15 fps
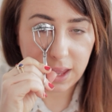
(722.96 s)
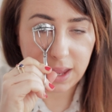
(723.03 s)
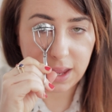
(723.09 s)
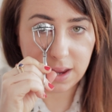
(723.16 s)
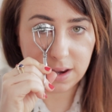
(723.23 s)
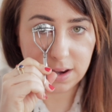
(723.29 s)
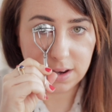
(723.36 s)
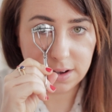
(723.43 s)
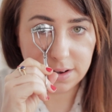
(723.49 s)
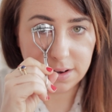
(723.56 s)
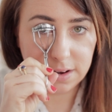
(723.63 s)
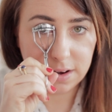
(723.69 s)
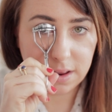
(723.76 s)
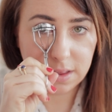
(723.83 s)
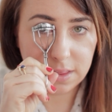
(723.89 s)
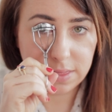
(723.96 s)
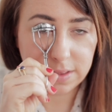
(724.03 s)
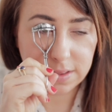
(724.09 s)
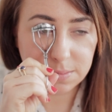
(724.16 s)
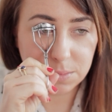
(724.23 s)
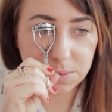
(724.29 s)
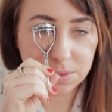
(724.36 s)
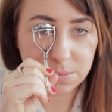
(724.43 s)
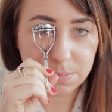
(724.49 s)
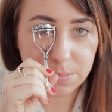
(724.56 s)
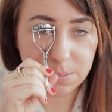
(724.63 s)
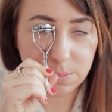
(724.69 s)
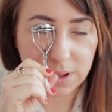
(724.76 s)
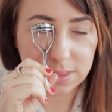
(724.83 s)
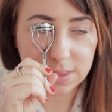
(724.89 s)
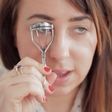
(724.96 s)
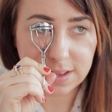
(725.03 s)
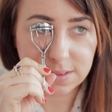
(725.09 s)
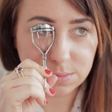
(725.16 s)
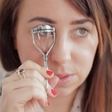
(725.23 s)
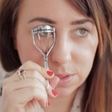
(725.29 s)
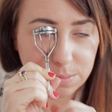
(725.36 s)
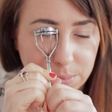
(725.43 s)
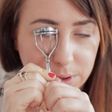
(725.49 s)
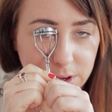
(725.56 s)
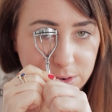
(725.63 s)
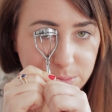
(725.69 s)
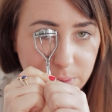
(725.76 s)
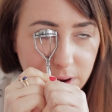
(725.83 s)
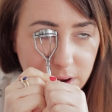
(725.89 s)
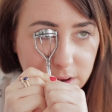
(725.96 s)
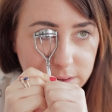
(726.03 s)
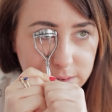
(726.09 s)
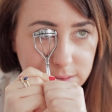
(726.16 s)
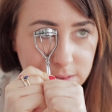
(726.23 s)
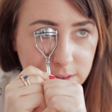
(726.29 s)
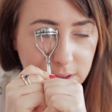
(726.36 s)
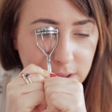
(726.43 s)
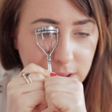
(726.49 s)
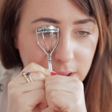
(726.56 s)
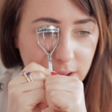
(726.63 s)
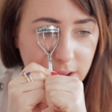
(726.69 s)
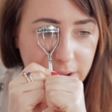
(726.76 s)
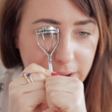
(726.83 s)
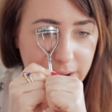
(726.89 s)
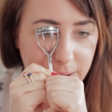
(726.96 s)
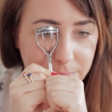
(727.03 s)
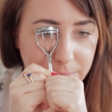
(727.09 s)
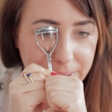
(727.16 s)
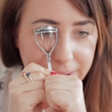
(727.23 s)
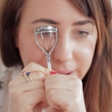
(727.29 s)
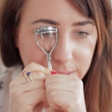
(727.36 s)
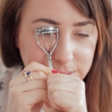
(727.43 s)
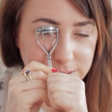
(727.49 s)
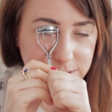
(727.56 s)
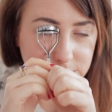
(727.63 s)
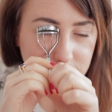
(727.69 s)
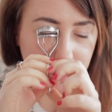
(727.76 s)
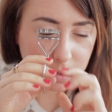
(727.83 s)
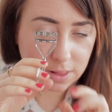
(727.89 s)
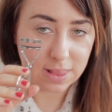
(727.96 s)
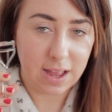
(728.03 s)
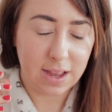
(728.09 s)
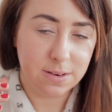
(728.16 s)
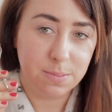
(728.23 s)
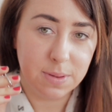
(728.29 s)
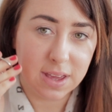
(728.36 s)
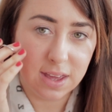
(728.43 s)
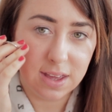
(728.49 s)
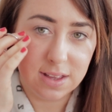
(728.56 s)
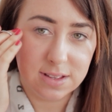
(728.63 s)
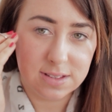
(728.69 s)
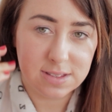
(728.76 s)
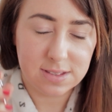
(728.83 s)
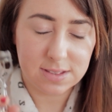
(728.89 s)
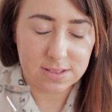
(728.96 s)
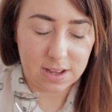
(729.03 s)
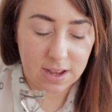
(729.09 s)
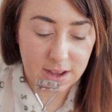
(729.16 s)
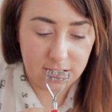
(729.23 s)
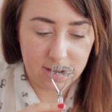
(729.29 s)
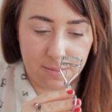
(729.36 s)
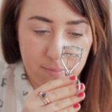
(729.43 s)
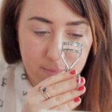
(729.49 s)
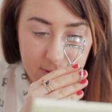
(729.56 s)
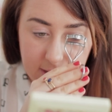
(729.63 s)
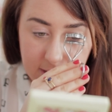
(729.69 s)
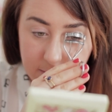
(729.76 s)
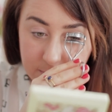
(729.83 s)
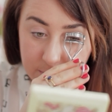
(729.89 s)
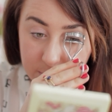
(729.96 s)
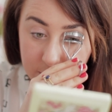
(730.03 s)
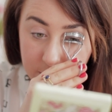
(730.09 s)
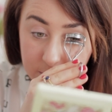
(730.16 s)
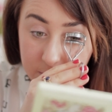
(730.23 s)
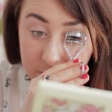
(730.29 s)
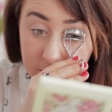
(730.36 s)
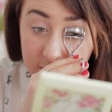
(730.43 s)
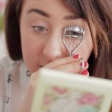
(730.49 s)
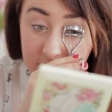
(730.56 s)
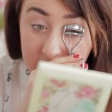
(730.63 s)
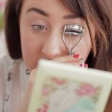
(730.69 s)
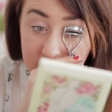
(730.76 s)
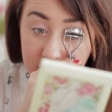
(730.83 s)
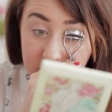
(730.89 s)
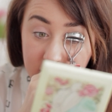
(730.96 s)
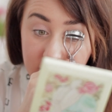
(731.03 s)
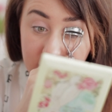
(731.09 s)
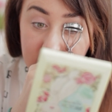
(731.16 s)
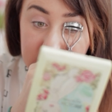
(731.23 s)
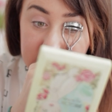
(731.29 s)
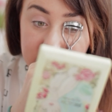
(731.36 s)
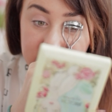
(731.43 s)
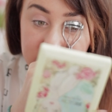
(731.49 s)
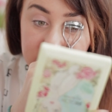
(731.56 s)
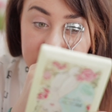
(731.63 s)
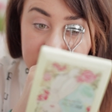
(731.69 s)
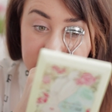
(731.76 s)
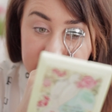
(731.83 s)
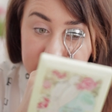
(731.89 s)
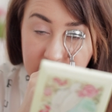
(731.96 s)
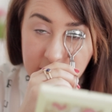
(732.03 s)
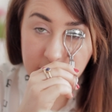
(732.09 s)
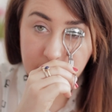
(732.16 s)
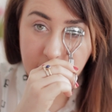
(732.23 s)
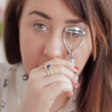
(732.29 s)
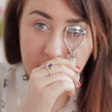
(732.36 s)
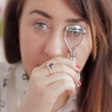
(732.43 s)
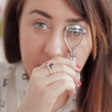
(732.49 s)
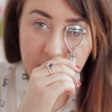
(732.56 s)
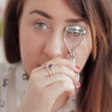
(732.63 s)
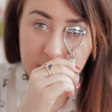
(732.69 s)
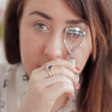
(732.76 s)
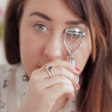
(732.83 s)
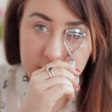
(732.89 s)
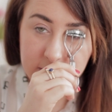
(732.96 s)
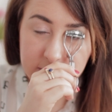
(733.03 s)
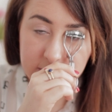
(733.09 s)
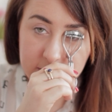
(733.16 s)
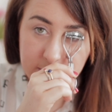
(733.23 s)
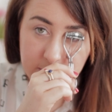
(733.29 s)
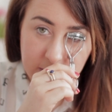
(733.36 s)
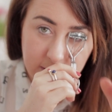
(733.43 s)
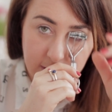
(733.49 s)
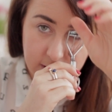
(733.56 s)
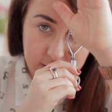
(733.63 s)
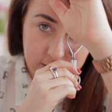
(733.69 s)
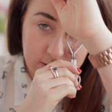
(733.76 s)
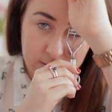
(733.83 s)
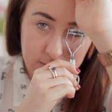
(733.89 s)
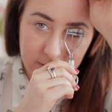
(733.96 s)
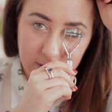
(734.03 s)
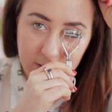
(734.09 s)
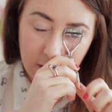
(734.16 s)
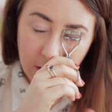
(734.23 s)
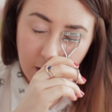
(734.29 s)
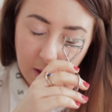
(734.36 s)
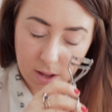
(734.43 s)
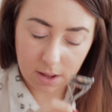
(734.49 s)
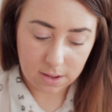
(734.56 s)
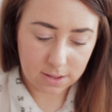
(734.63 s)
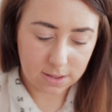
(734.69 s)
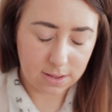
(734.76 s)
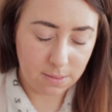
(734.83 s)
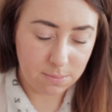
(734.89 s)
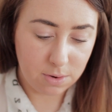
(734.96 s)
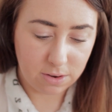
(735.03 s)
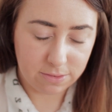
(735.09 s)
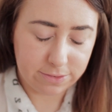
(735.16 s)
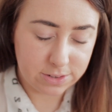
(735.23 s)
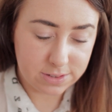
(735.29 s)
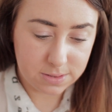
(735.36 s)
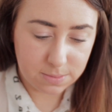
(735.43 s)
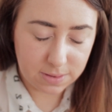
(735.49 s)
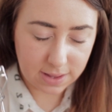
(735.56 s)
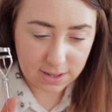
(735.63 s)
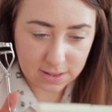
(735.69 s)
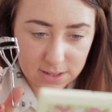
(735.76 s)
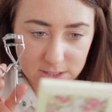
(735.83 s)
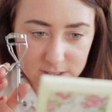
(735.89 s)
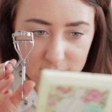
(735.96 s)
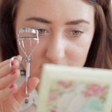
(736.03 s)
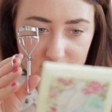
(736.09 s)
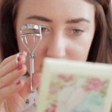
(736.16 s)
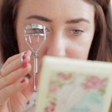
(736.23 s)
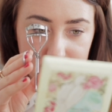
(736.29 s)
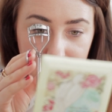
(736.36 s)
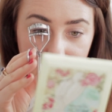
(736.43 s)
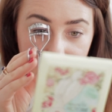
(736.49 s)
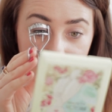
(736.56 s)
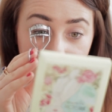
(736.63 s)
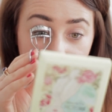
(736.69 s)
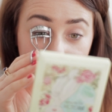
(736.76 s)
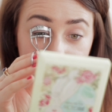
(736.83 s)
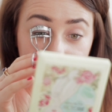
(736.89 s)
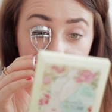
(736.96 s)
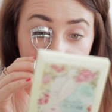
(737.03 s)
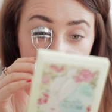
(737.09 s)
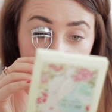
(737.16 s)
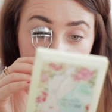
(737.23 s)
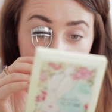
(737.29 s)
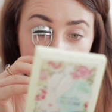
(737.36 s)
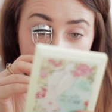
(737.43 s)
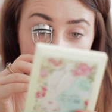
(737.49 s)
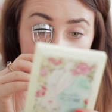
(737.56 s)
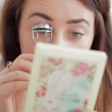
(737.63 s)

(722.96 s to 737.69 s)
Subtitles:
in this month's, well, last month's Birchbox, and I was so glad because mine broke. I usually just get the Primark ones, to be quite honest with you. I'm not fussy with eyelash curlers at all.